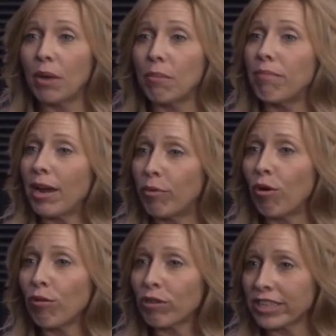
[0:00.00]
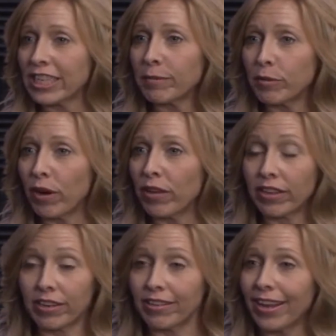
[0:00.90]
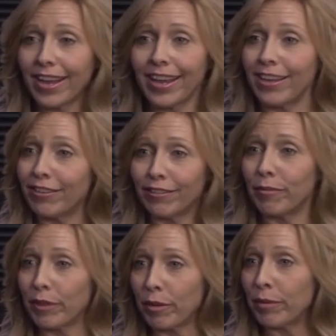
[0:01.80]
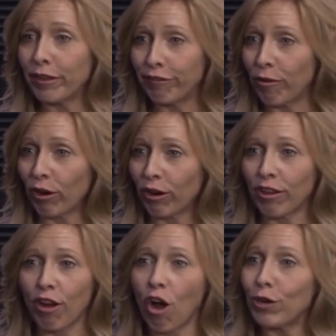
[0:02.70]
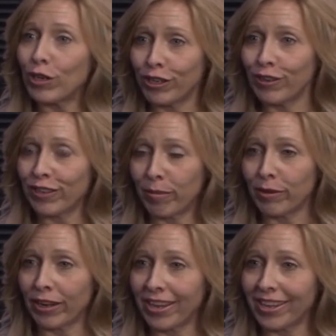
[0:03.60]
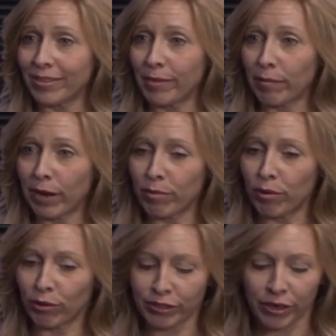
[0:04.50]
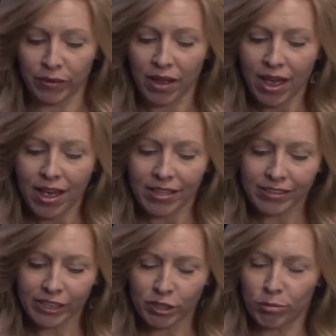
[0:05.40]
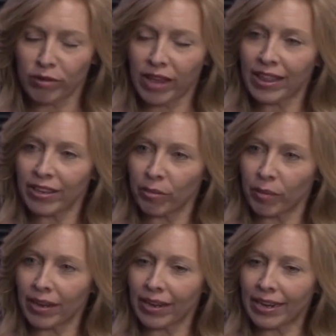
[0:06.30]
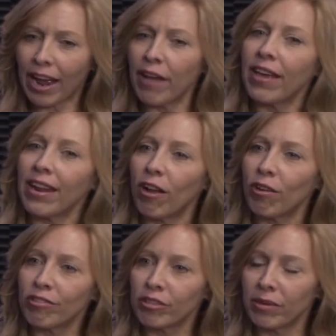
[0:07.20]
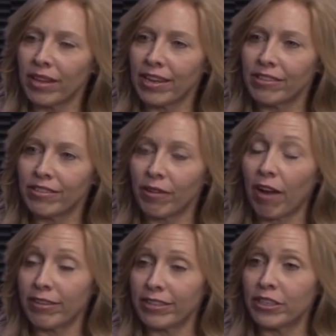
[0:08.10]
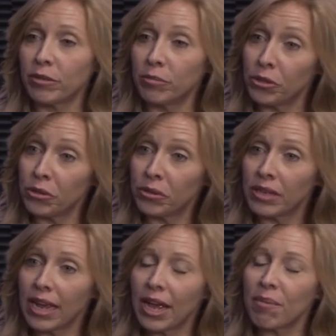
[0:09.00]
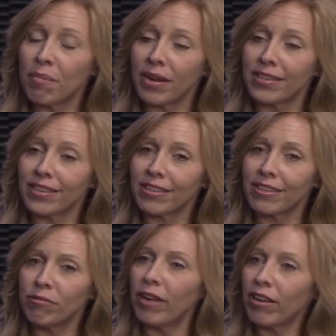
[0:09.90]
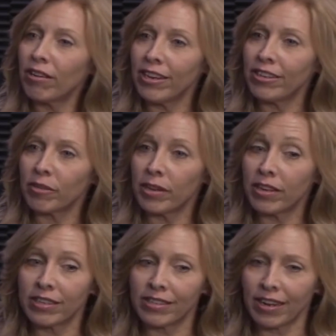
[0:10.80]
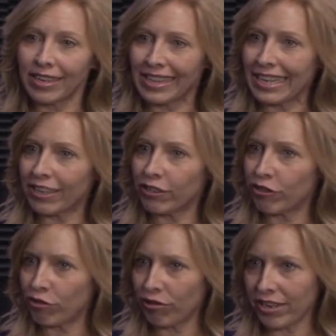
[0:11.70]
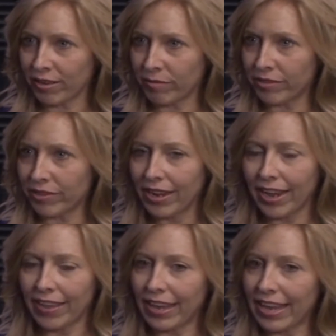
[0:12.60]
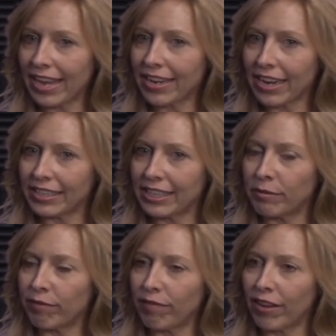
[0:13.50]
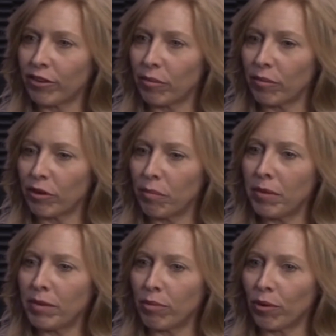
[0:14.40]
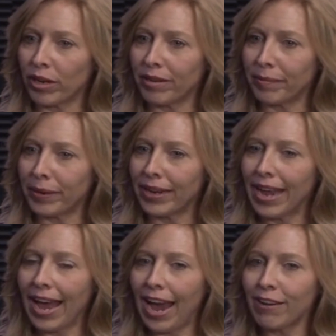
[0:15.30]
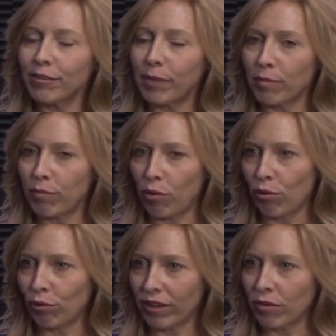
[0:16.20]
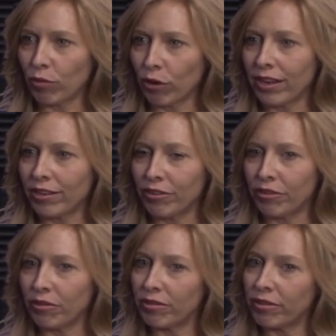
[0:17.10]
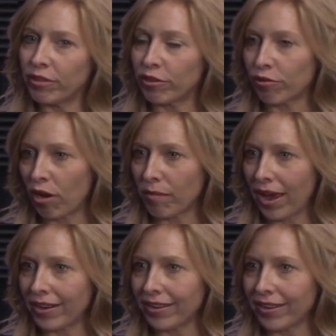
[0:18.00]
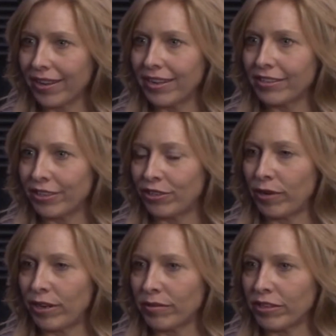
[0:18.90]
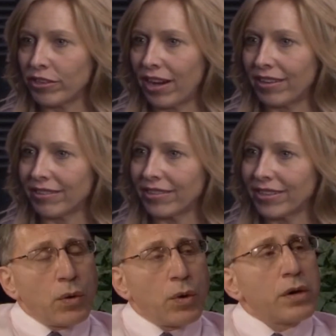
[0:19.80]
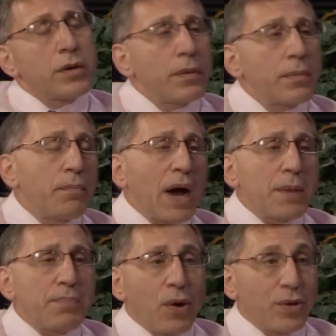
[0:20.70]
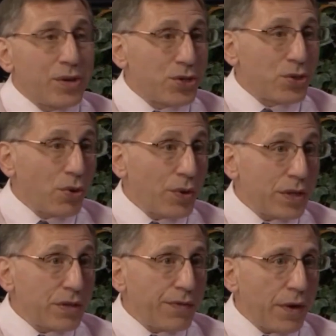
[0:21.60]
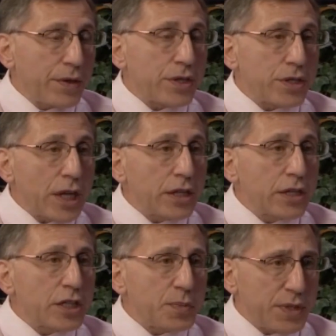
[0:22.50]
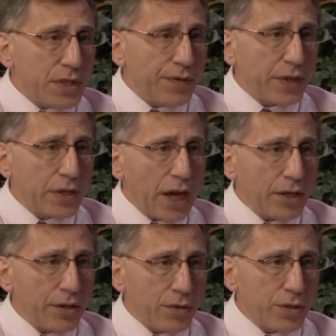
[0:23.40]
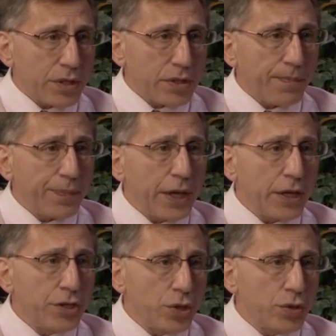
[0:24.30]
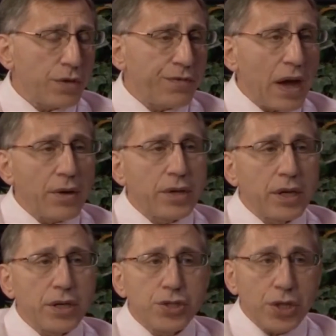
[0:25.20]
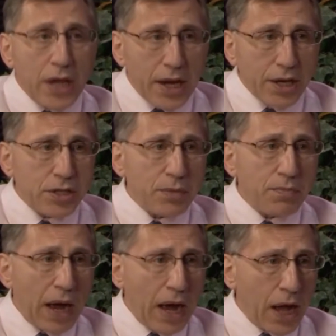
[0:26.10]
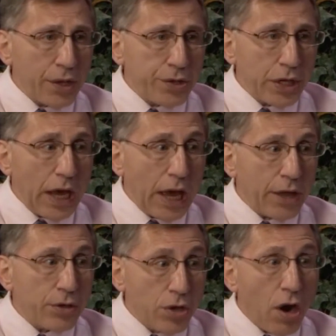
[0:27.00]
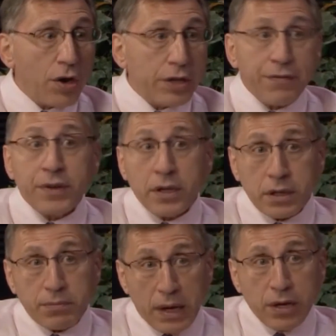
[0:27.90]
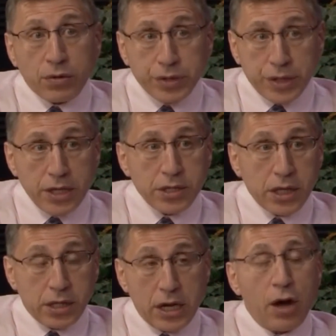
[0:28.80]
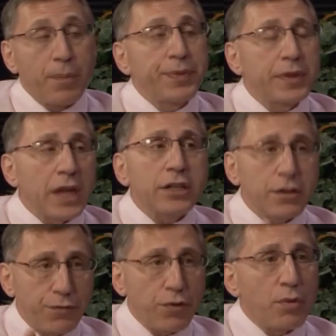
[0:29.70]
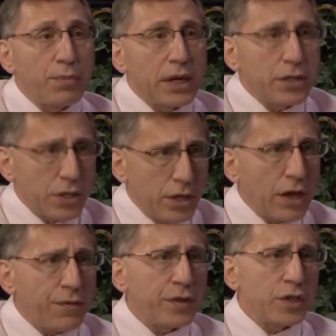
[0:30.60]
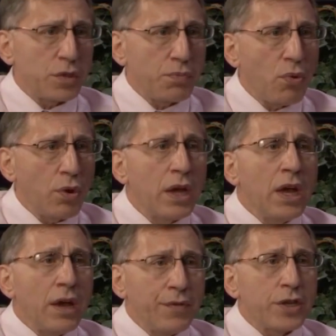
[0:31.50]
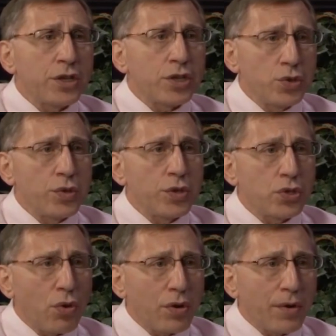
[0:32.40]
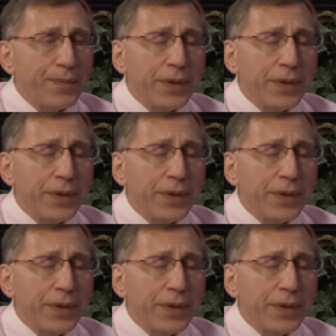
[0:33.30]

Bipolar seems to be one that is the, the big four that always shows up in our kids about bipolar. So let's explore that a little bit and how that also relates, obviously, to mood, but to regulation because it's like the extremes and they can't seem to find their, their midpoint. But how does bipolar then work into to the traumatic situation with the child? Well, bipolar disorder is a very distinct and specific diagnosis it's usually founded in genetics and biology, and there are definite medical tests that can help, not confirm, but definitely support if it is a true disorder.